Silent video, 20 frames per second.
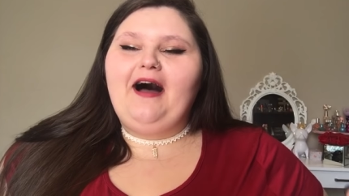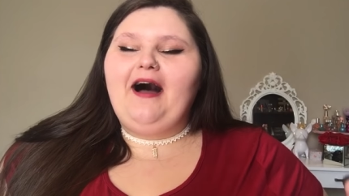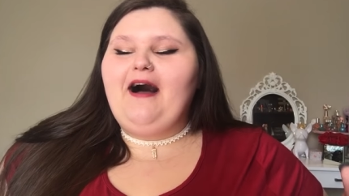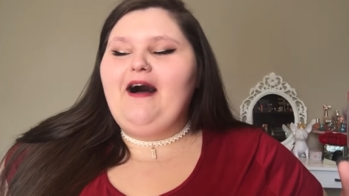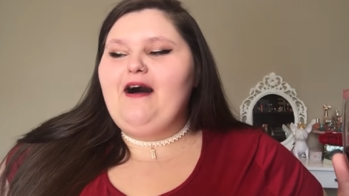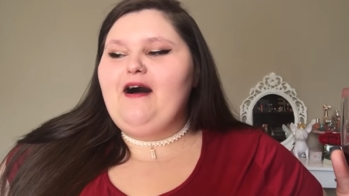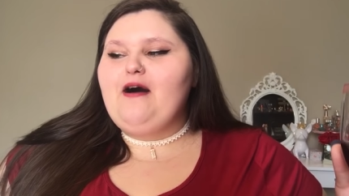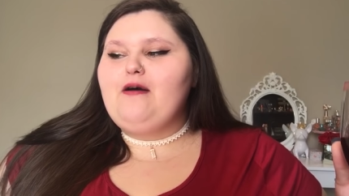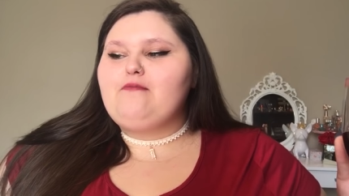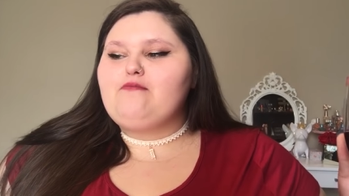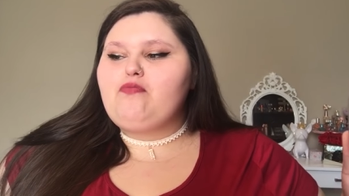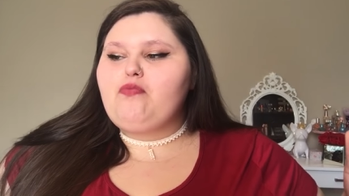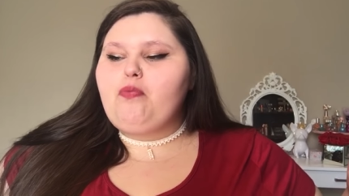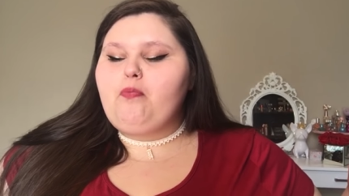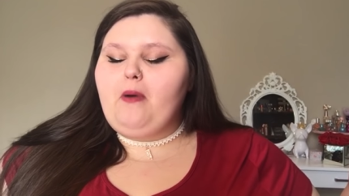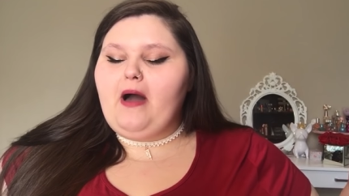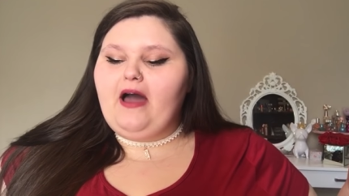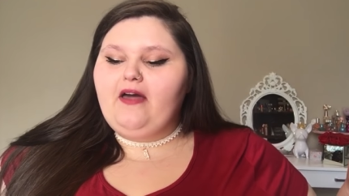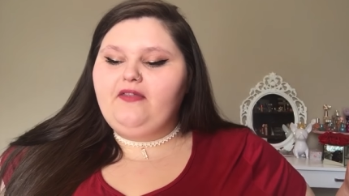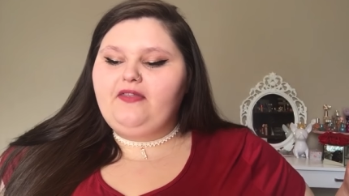Um,
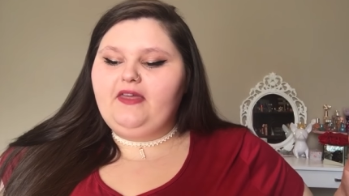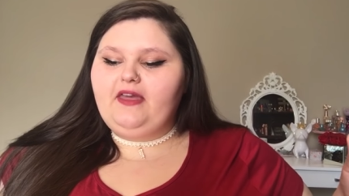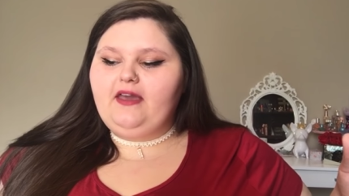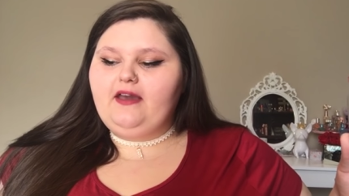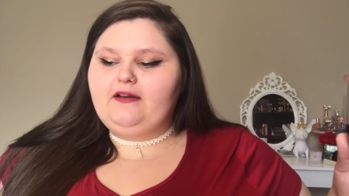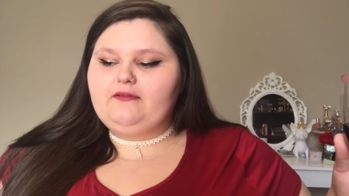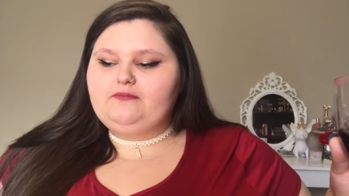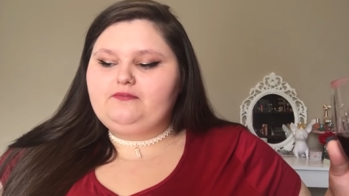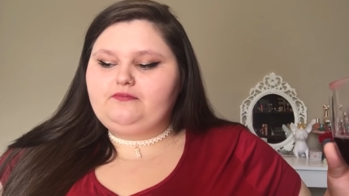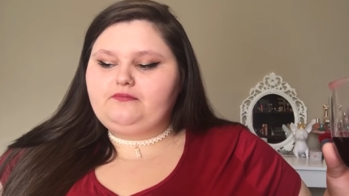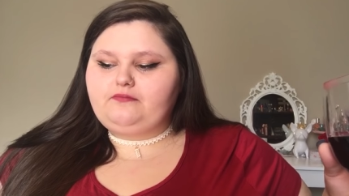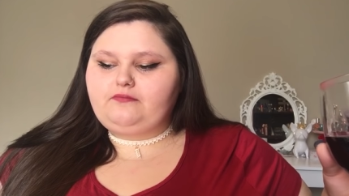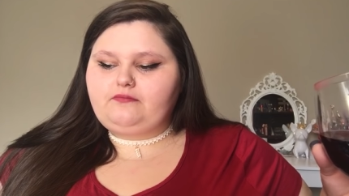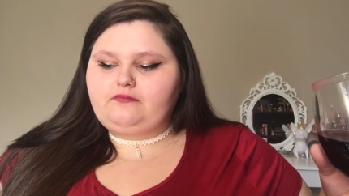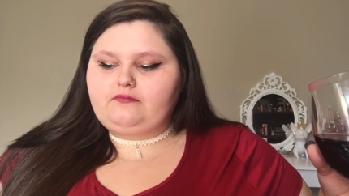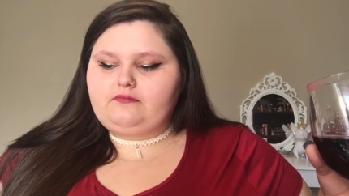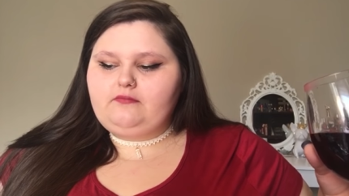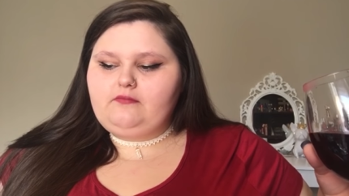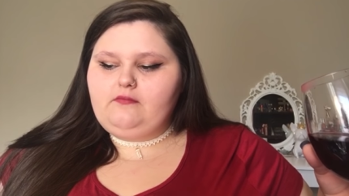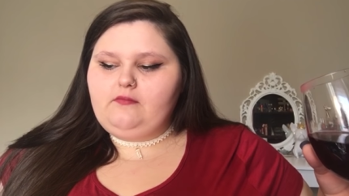but I think
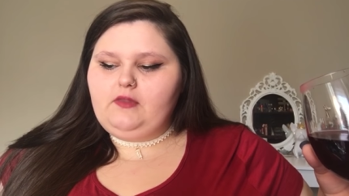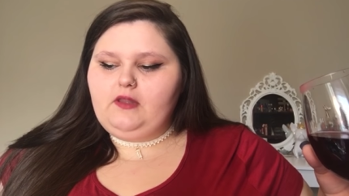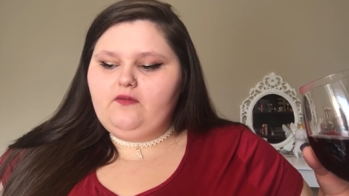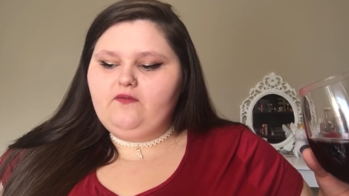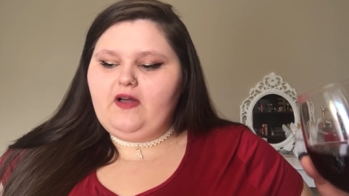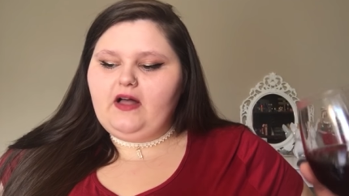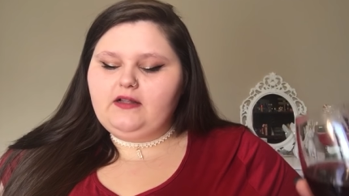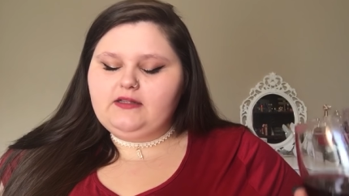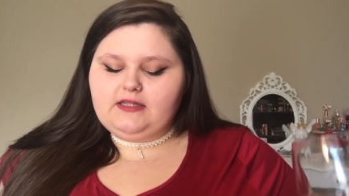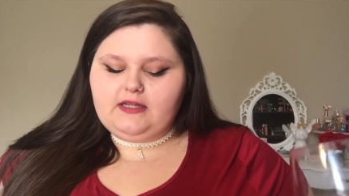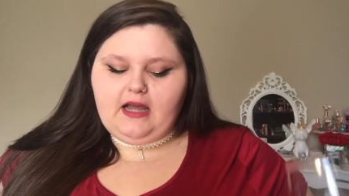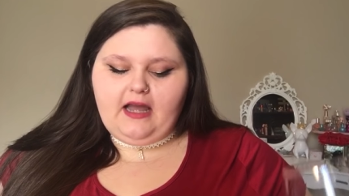Valentine.